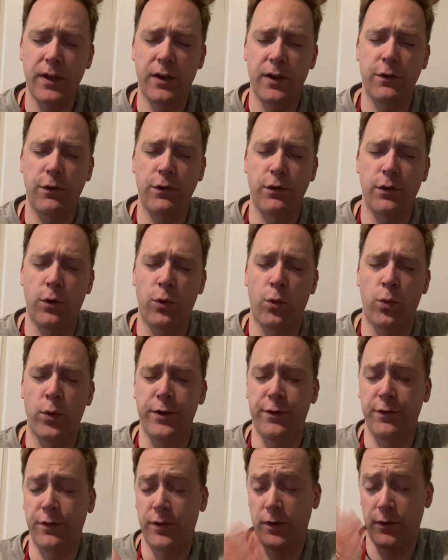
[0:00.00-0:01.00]
So we
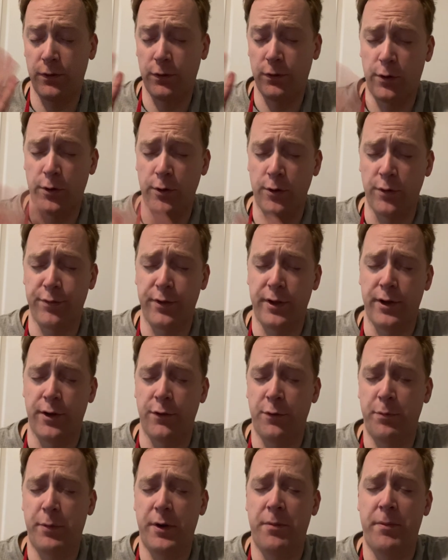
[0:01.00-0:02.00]
see solar flares,
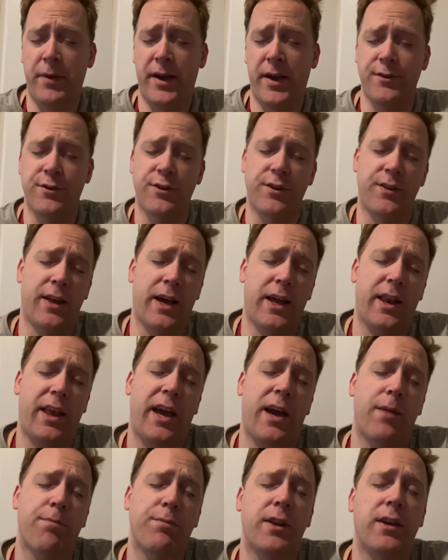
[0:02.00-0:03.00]
but imagine that
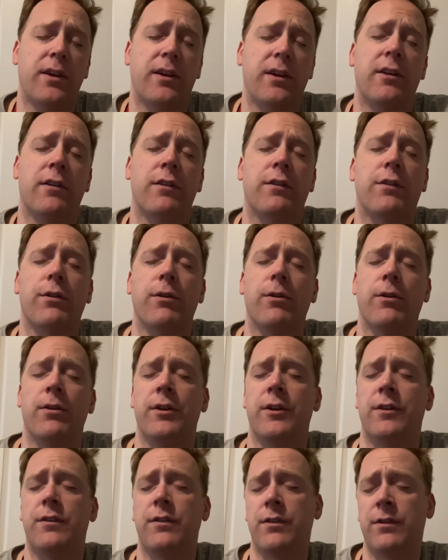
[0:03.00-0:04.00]
happening
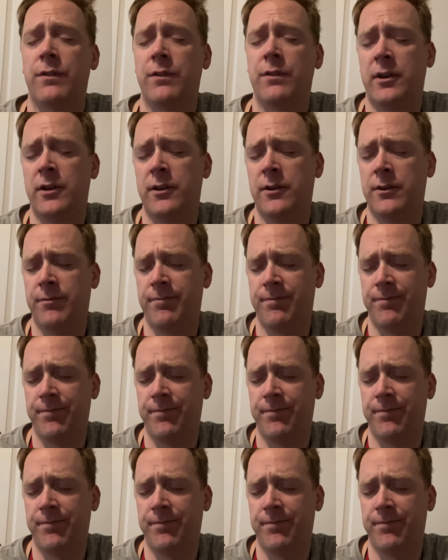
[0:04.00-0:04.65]
internally to the sun.